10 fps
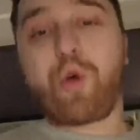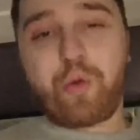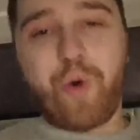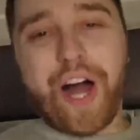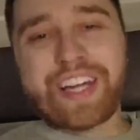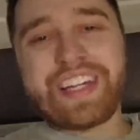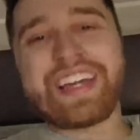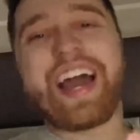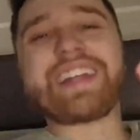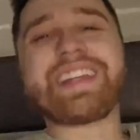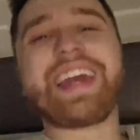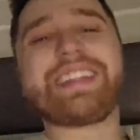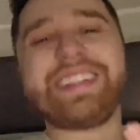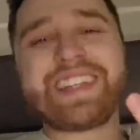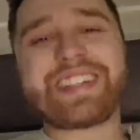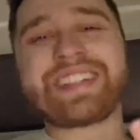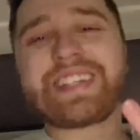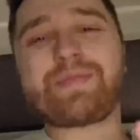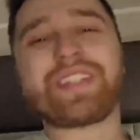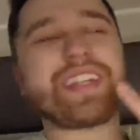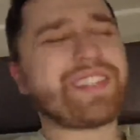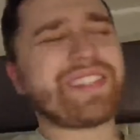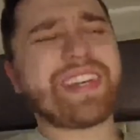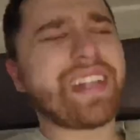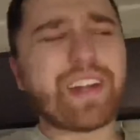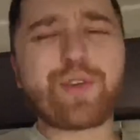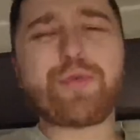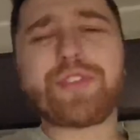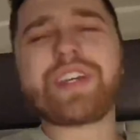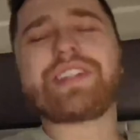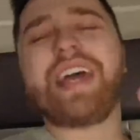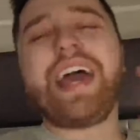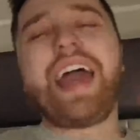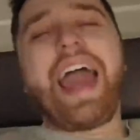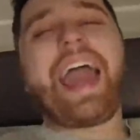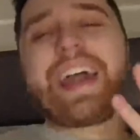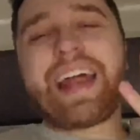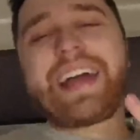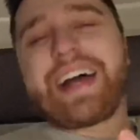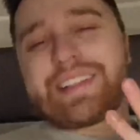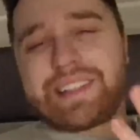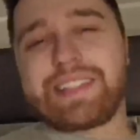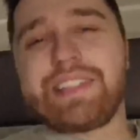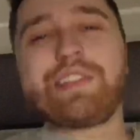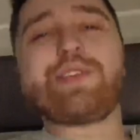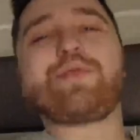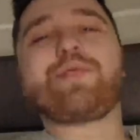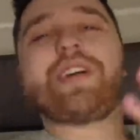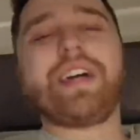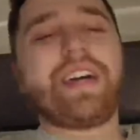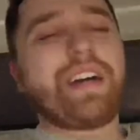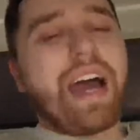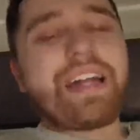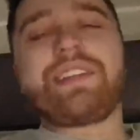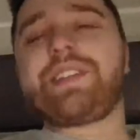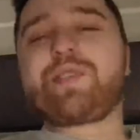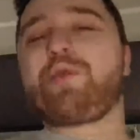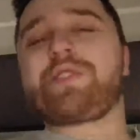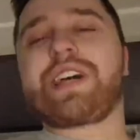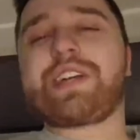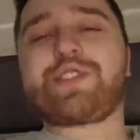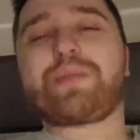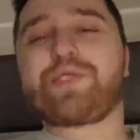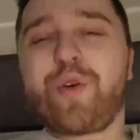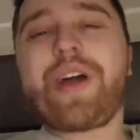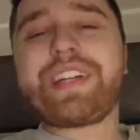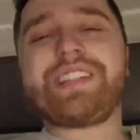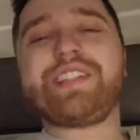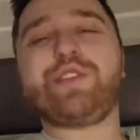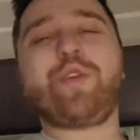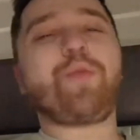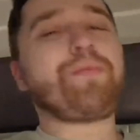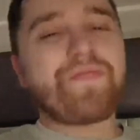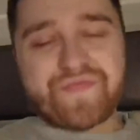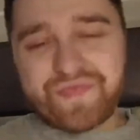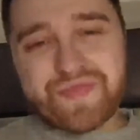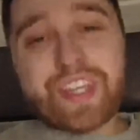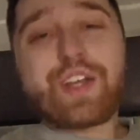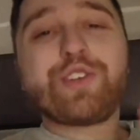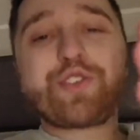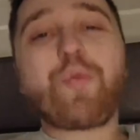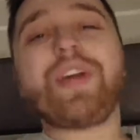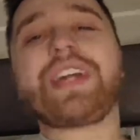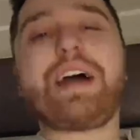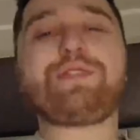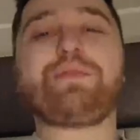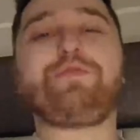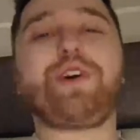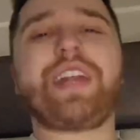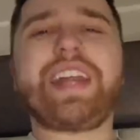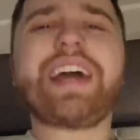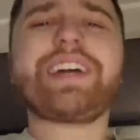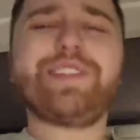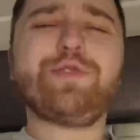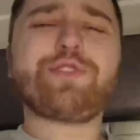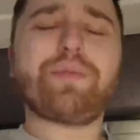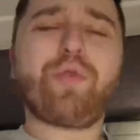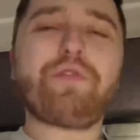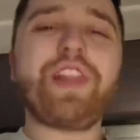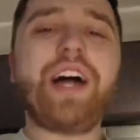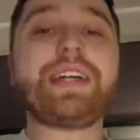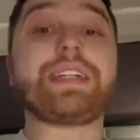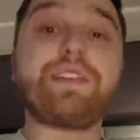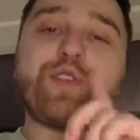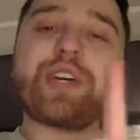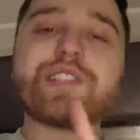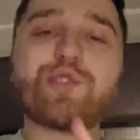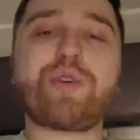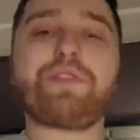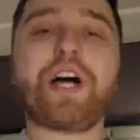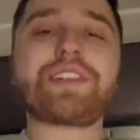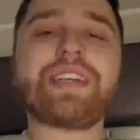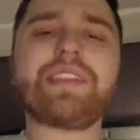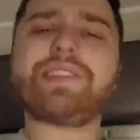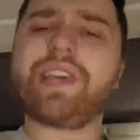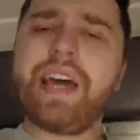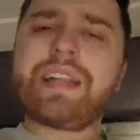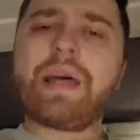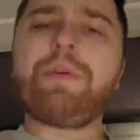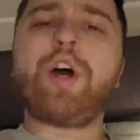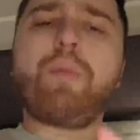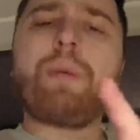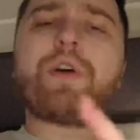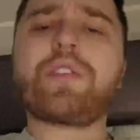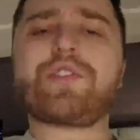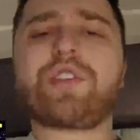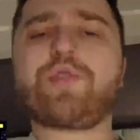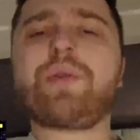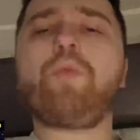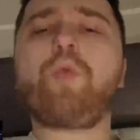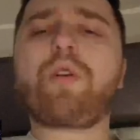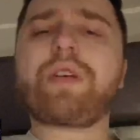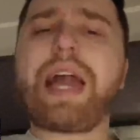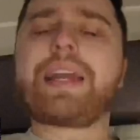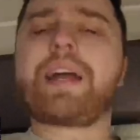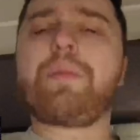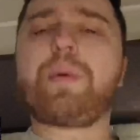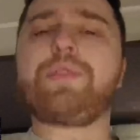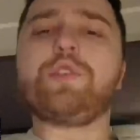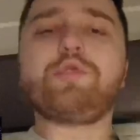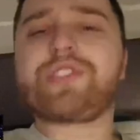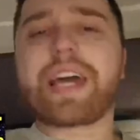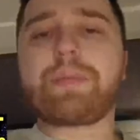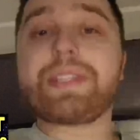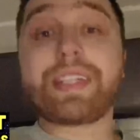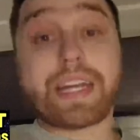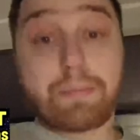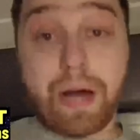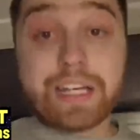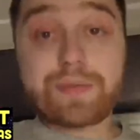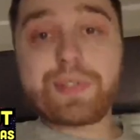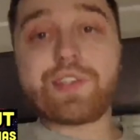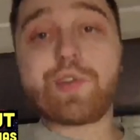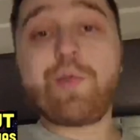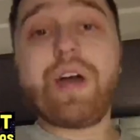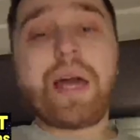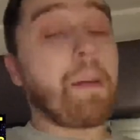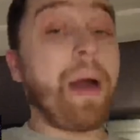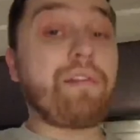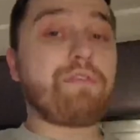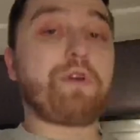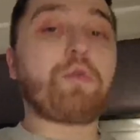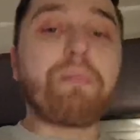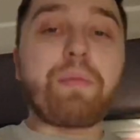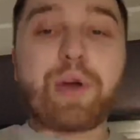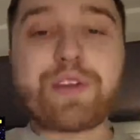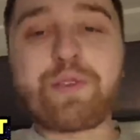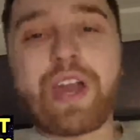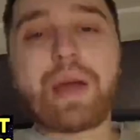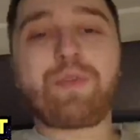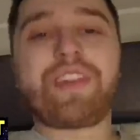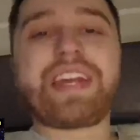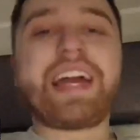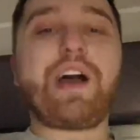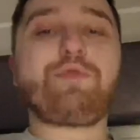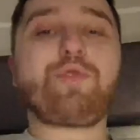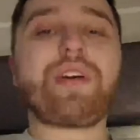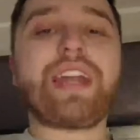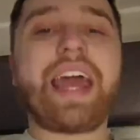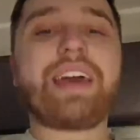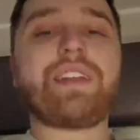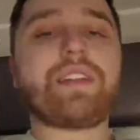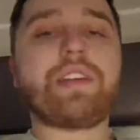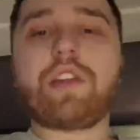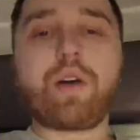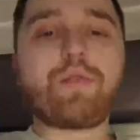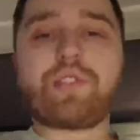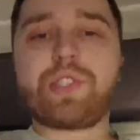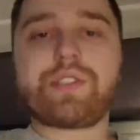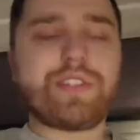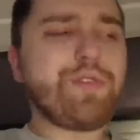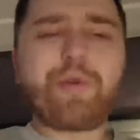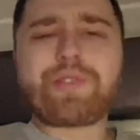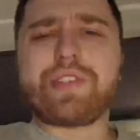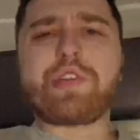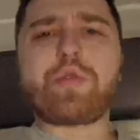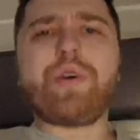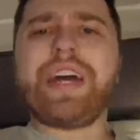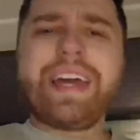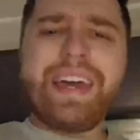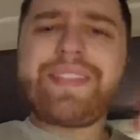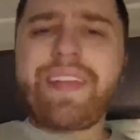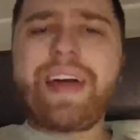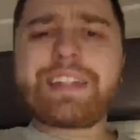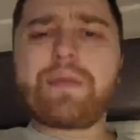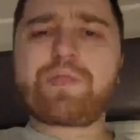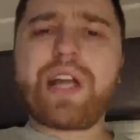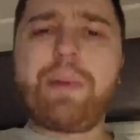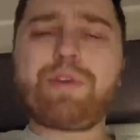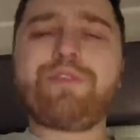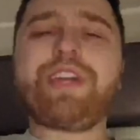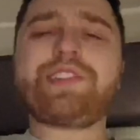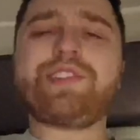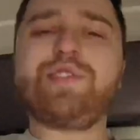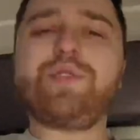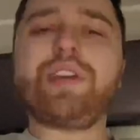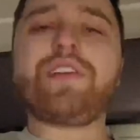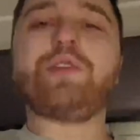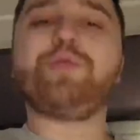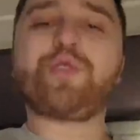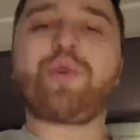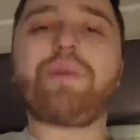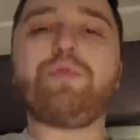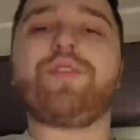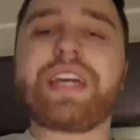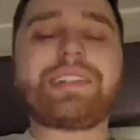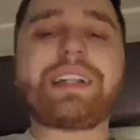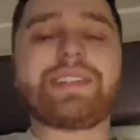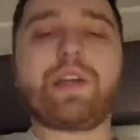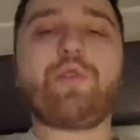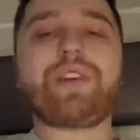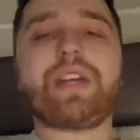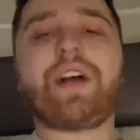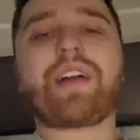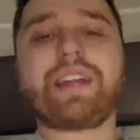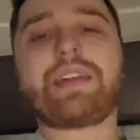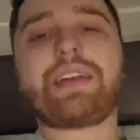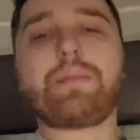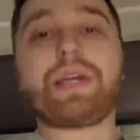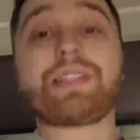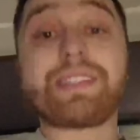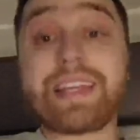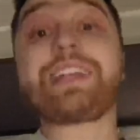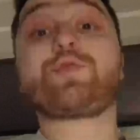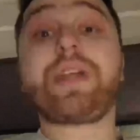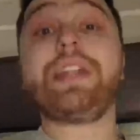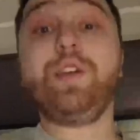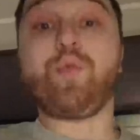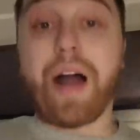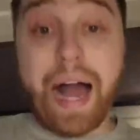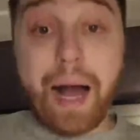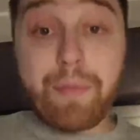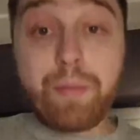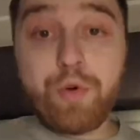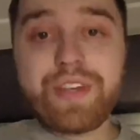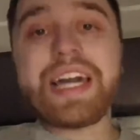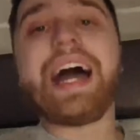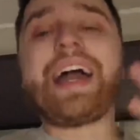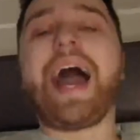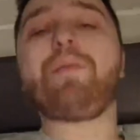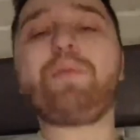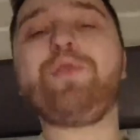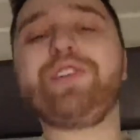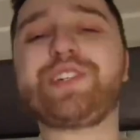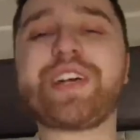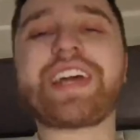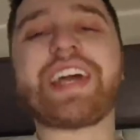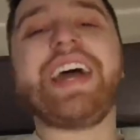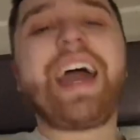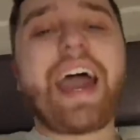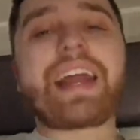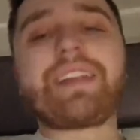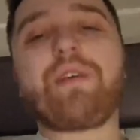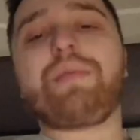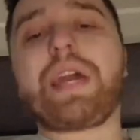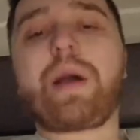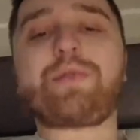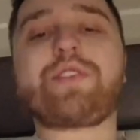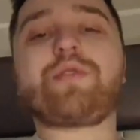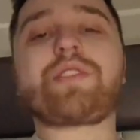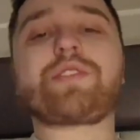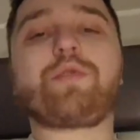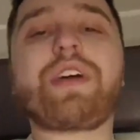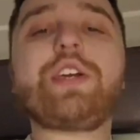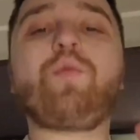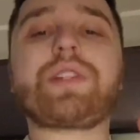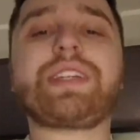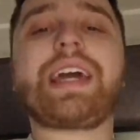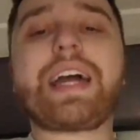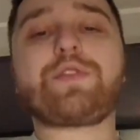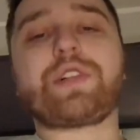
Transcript: more walking. I did 18,000 steps today to see a lot of cool things, and I got to see Dune. I did this whole entire trip so I could see Dune so we could have some fun and I can do some more vlogging. If you guys enjoy vlogs like this, let me know. Maybe I'll start doing more and kind of coming up with new segments that I can possibly do. I'm having fun with my brand new camera that I got for it and, you know, just, you know what to do. Hit that like and subscribe button if you guys are new here and you enjoy movie content over here on a daily basis. That's what I do. I'm the movie guy. I'm a movie critic and I love being able to do this. So thank you once again, guys, for